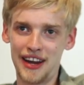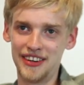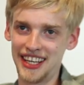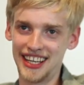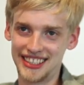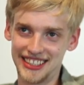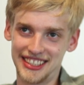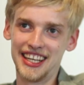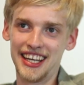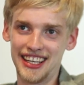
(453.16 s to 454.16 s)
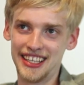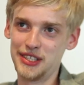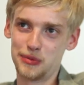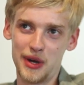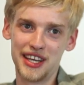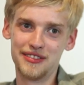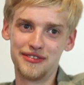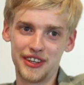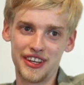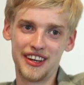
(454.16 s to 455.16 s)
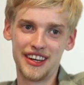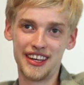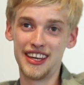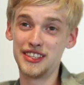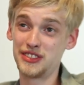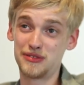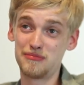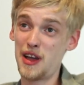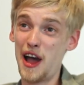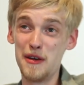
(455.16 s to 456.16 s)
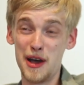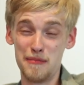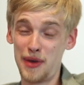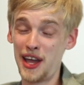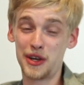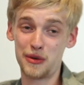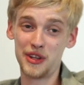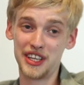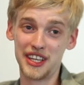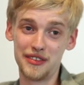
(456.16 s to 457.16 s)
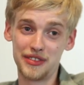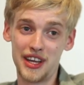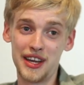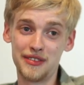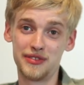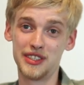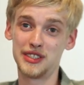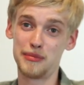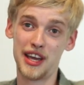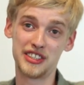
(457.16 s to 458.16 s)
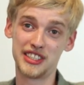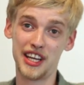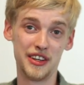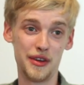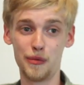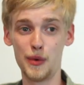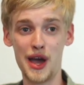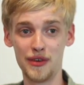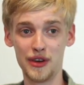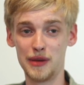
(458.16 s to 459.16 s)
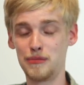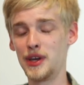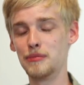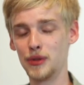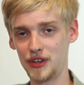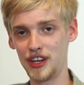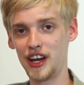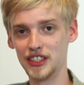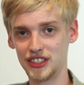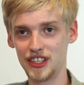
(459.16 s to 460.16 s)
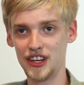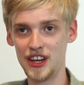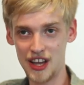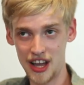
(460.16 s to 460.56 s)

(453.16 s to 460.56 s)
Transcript: Paradise is here, it's waiting for you. It's a better quality of life, it's a better standard of weather, the people are nicer.